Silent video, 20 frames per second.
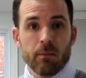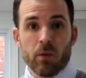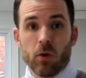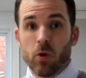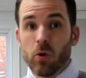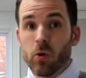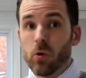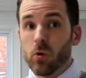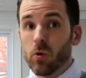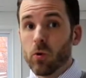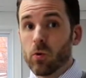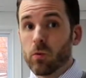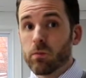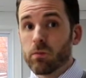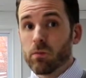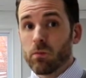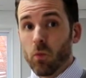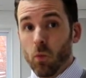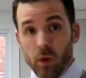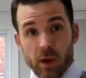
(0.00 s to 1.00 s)
who
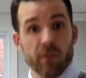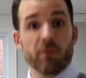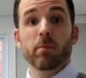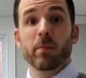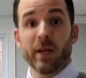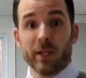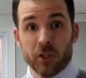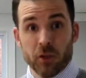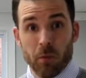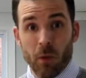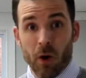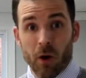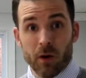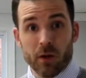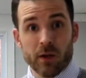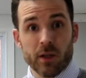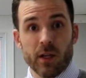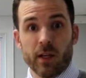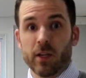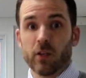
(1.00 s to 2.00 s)
we've
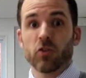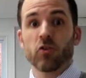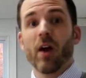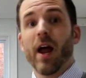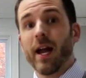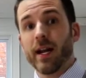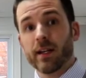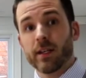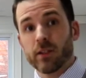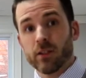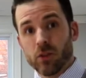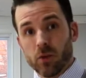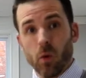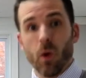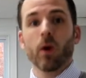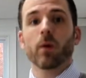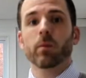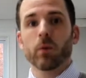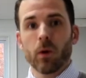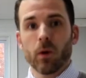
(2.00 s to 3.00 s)
benchmarked and attracted to
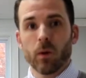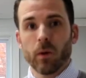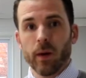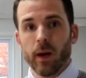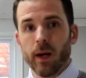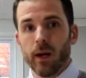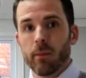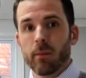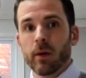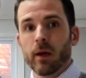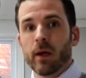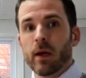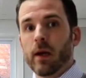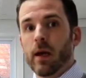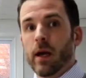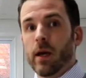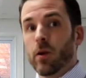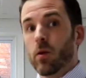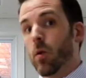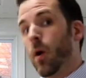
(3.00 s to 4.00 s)
our program
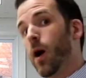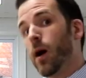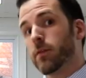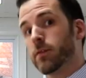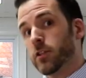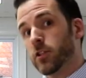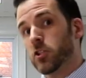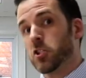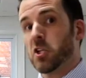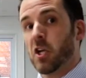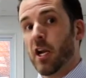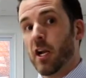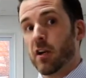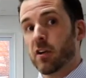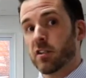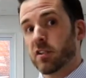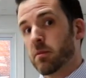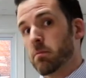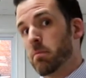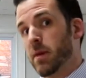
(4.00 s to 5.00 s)
and who often
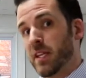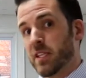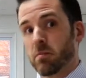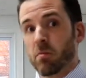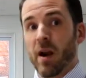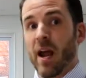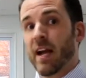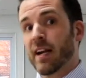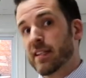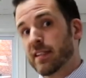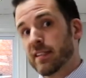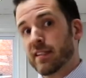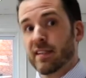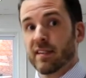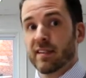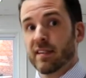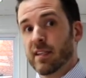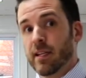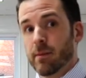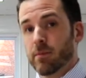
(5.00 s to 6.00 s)
share some best
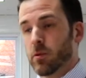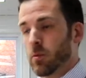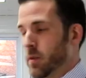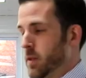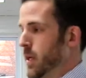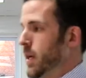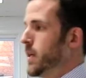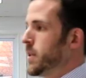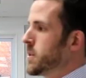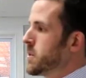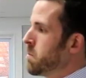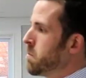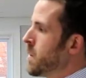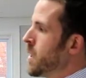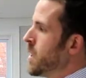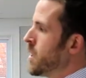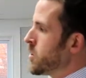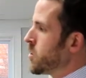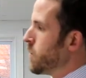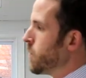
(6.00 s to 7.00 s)
practices and tips with us.
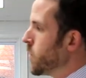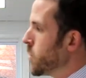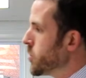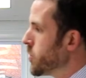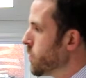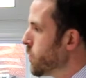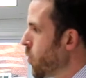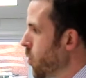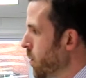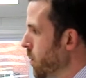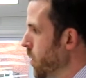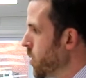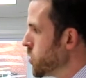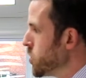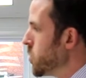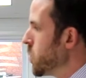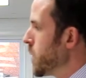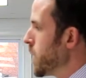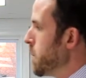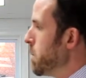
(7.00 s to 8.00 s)
So first and
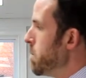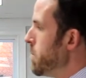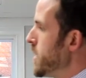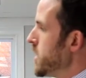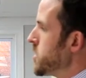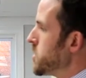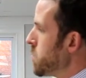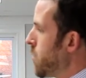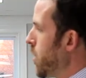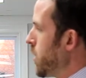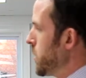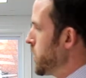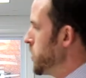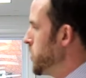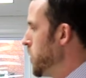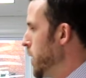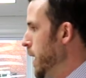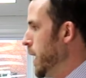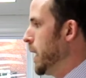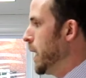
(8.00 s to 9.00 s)
foremost, you want to benchmark
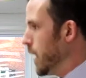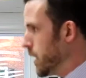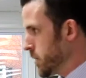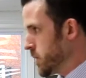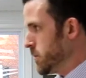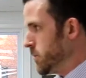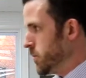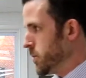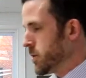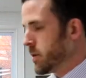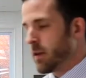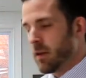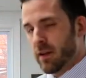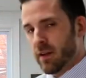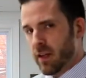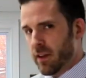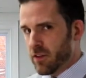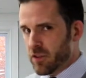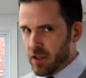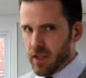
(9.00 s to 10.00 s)
your A customers.
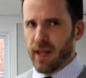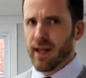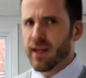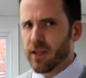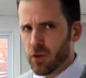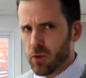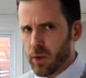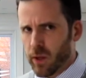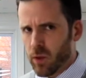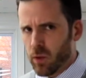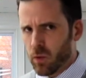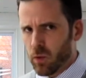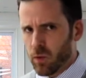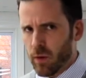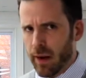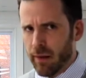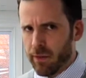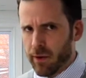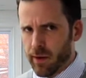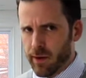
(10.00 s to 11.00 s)
Now there's an 80-20
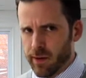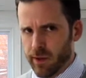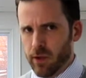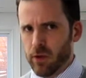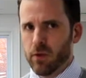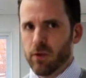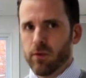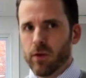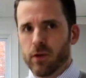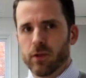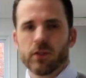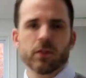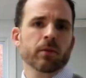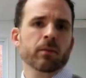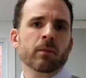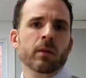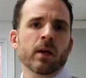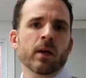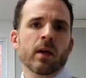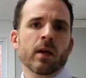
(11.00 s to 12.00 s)
rule out there in the universe.
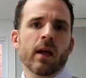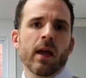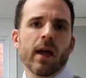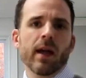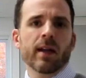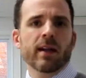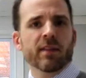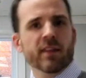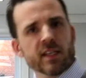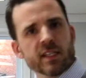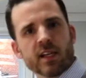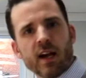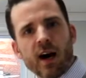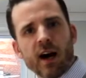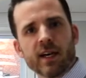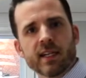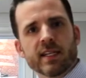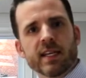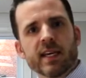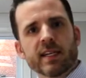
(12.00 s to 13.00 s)
And in this
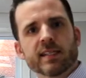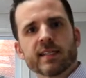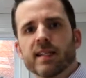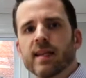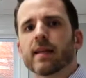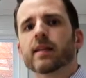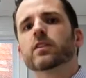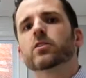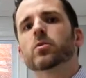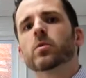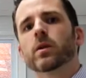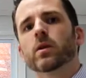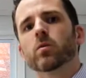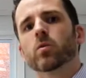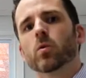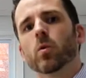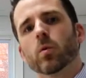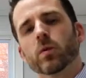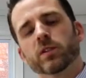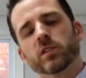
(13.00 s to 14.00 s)
context, the 80-20
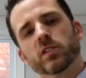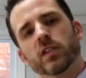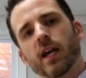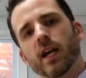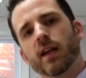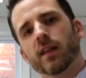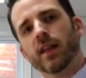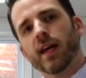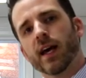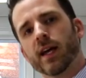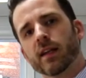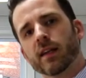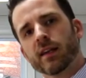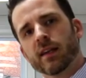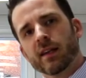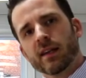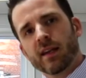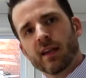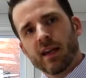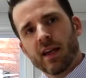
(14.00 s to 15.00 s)
rule would say that
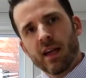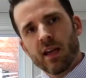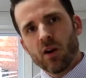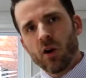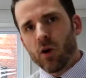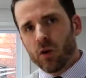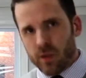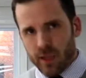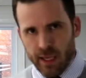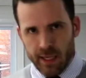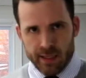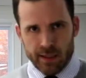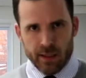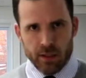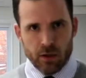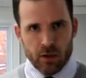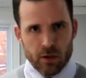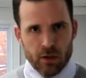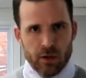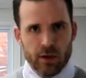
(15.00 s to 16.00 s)
in all
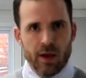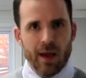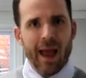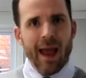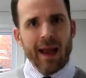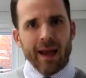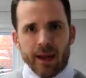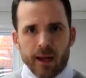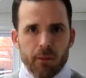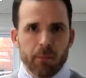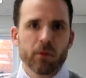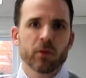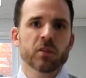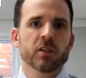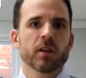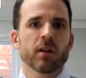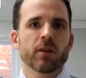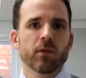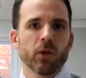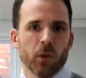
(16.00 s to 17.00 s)
likelihood,
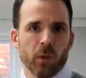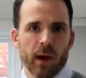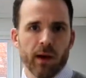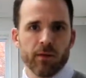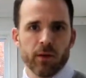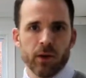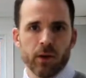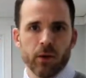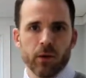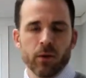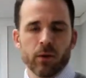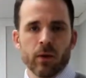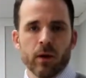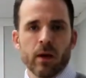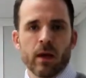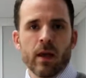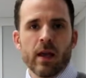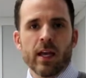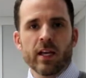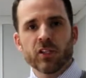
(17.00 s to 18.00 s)
80% of your revenue
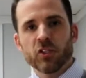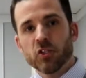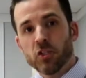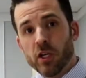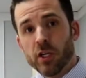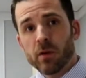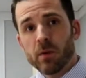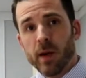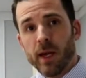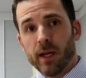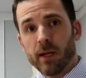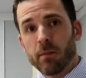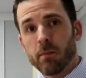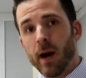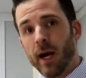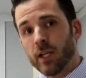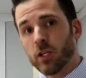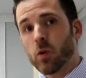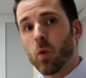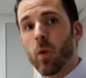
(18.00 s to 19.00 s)
is generated
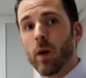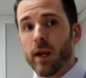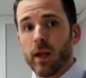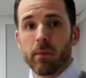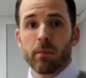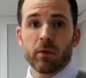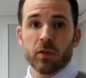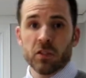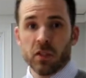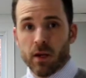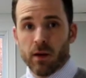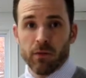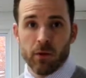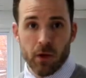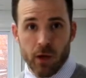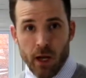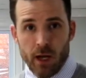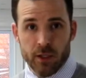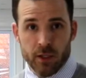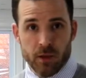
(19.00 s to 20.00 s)
by 20% of
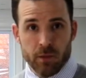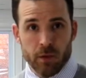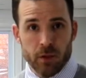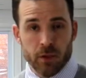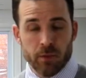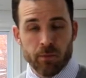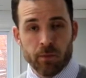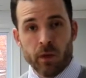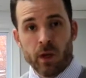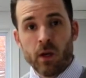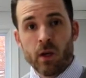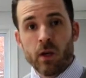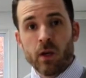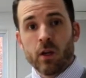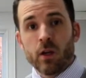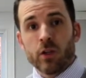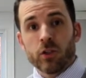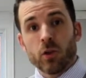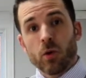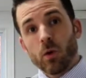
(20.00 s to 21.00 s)
your customers.
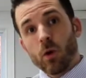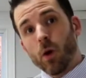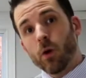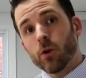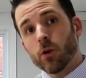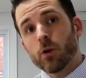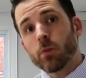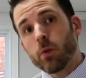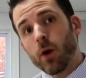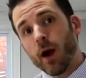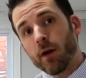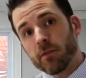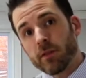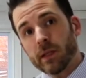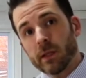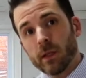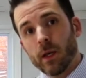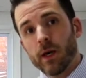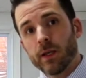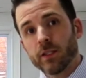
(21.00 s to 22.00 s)
So go to your profit
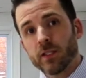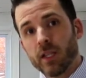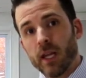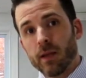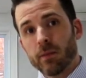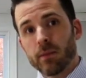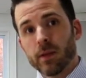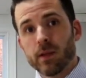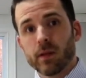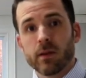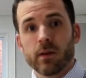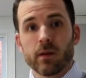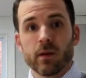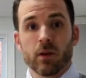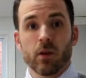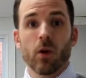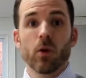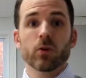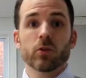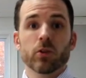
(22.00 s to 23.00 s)
and loss statement,
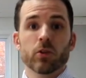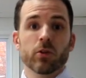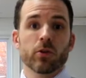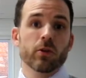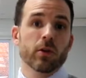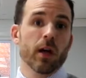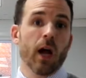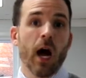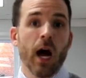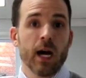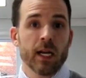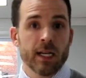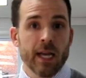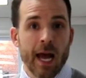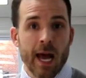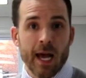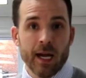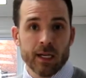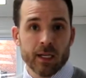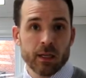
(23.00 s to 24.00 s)
go to your
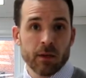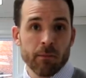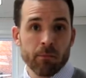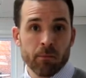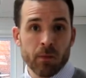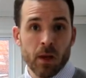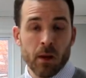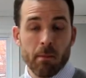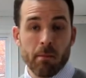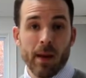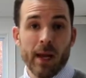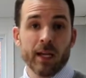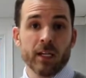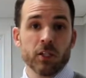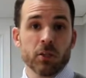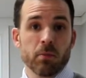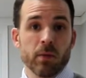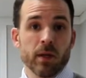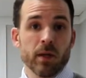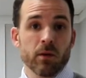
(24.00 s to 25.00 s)
contact
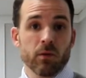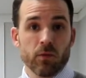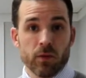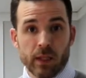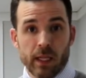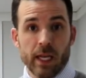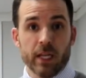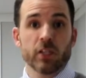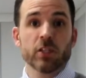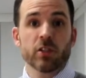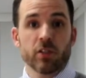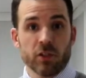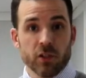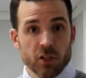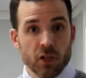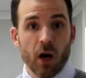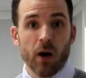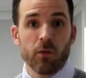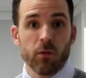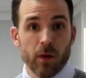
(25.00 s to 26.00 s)
management relations
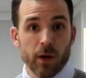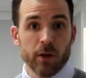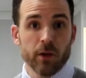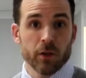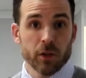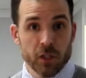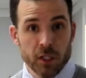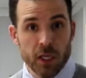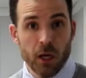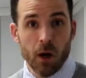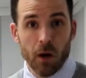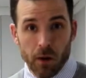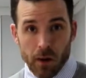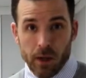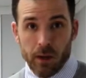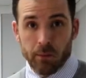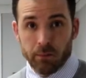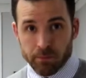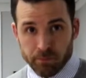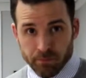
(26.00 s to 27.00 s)
software, your
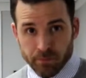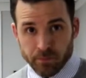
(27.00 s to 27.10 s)
CRM,